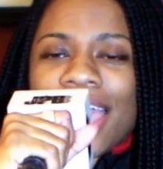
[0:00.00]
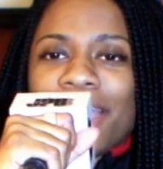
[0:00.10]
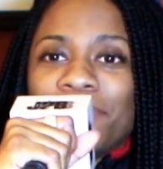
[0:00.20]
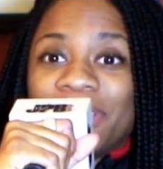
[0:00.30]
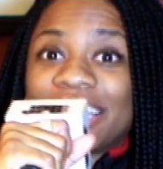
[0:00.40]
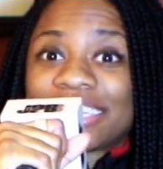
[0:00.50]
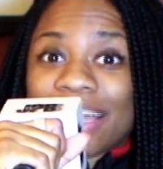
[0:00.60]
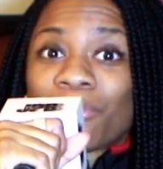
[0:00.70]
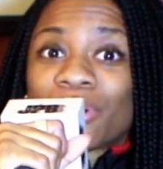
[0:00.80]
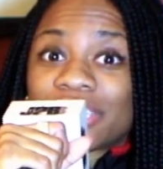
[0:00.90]
And because
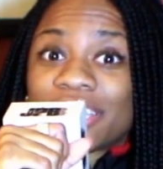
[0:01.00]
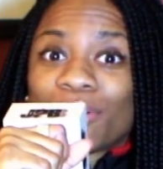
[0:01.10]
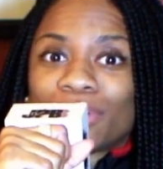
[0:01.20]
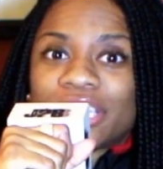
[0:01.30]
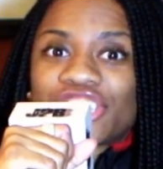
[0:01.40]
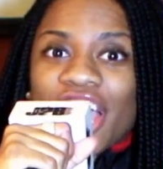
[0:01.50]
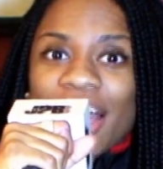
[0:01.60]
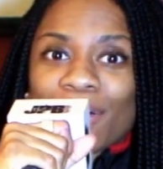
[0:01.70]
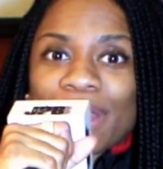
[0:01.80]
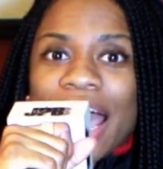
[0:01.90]
I was the only
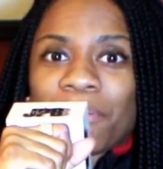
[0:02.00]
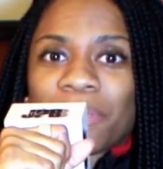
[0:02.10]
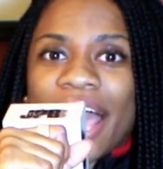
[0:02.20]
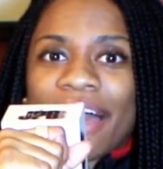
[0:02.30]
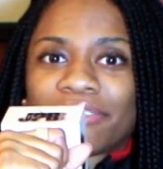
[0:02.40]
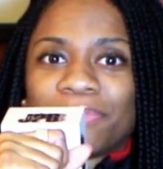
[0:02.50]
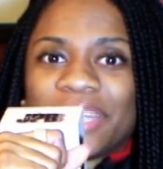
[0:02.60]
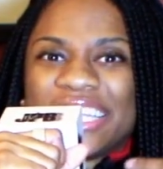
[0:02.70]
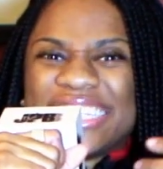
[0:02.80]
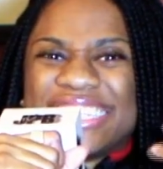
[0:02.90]
child, I would have to
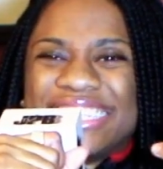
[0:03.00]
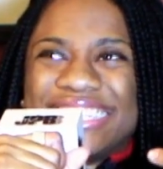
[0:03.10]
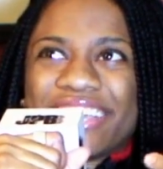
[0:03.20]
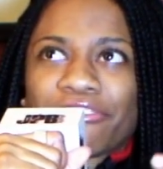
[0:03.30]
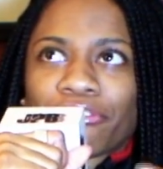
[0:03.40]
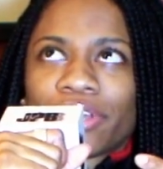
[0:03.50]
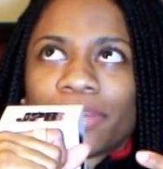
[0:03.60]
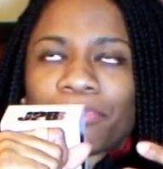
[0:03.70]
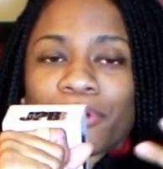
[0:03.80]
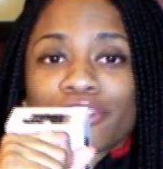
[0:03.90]
be these
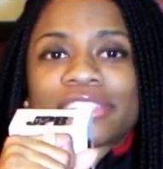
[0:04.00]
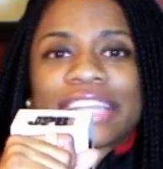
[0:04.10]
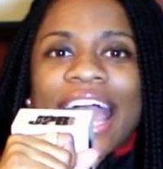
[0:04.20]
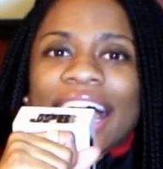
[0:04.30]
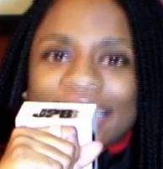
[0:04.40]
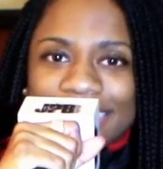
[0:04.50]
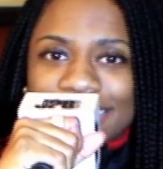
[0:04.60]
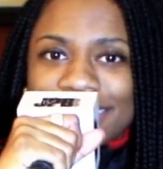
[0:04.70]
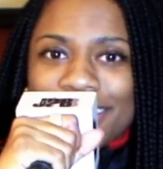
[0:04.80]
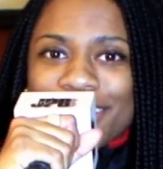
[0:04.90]
different
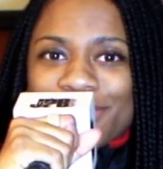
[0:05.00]
personalities.